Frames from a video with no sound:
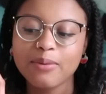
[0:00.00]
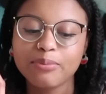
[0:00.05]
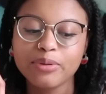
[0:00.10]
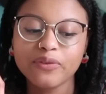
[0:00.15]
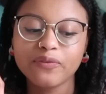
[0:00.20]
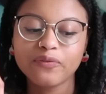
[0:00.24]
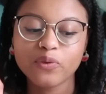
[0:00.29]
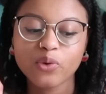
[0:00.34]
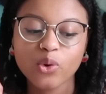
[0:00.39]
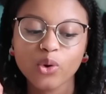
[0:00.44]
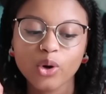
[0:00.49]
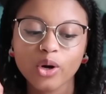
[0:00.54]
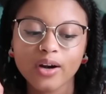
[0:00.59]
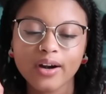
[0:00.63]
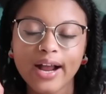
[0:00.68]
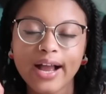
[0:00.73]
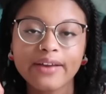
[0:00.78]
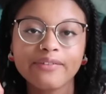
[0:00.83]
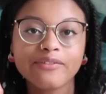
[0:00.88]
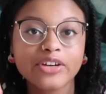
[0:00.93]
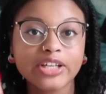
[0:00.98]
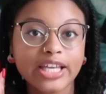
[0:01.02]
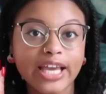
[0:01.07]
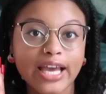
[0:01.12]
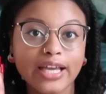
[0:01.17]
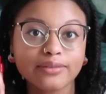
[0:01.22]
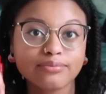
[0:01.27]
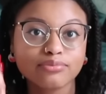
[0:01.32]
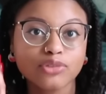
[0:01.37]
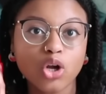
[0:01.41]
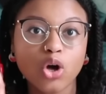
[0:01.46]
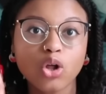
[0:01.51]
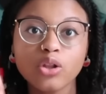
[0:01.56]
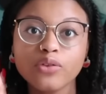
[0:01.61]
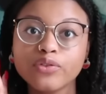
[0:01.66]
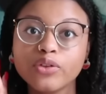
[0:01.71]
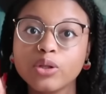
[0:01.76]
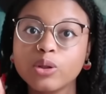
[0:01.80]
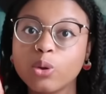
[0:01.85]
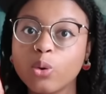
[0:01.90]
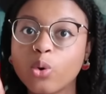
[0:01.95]
before I forget all
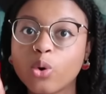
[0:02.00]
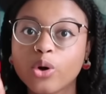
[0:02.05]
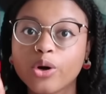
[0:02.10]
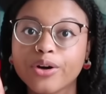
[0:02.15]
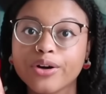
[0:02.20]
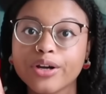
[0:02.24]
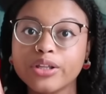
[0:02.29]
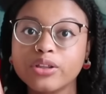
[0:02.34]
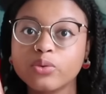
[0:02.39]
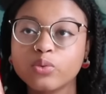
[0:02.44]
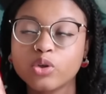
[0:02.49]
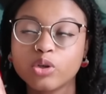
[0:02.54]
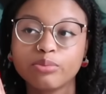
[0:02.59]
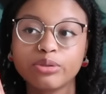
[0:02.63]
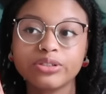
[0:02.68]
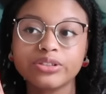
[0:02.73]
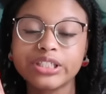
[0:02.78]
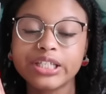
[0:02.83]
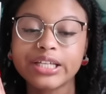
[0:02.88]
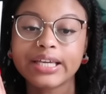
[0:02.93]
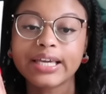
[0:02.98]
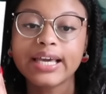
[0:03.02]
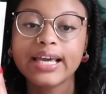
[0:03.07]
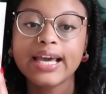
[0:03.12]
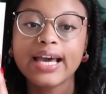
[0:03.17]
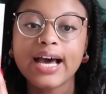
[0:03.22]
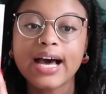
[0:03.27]
of the lore and the world building.